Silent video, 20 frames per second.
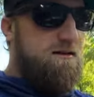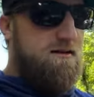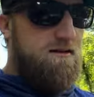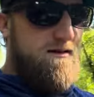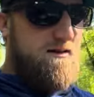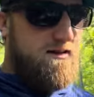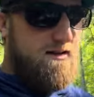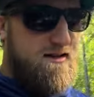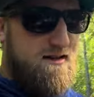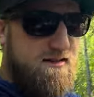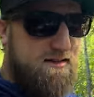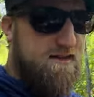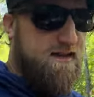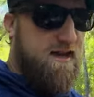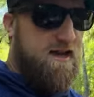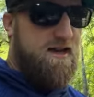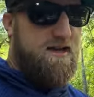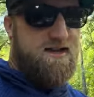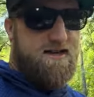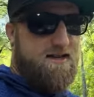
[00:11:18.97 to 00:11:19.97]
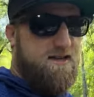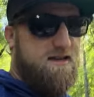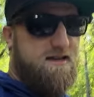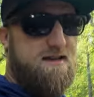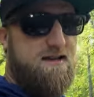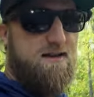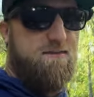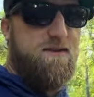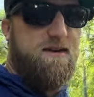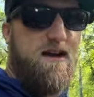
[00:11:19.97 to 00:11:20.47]
Because
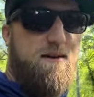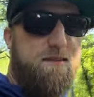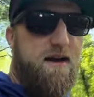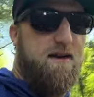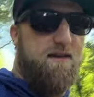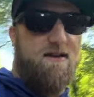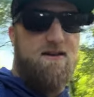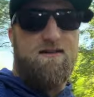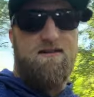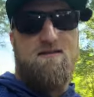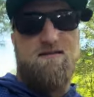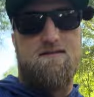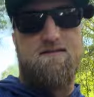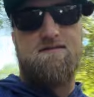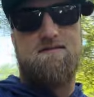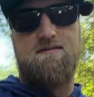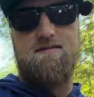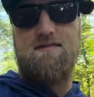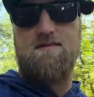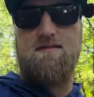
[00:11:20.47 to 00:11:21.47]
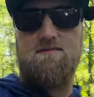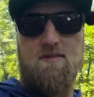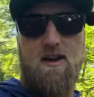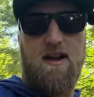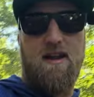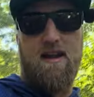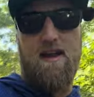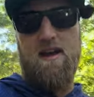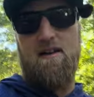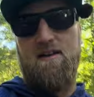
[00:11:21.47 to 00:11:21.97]
I mean, I'm out here
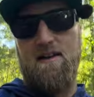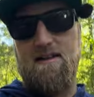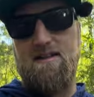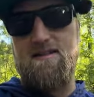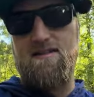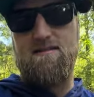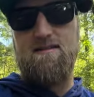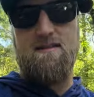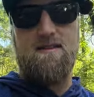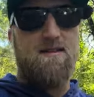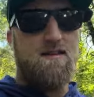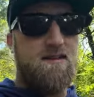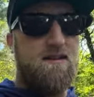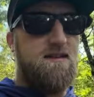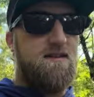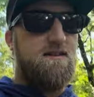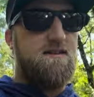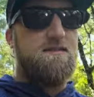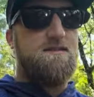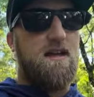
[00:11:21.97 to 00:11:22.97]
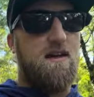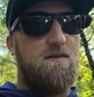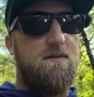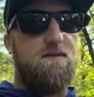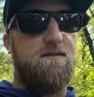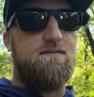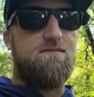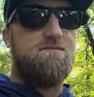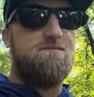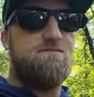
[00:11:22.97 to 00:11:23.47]
right now and it's 7.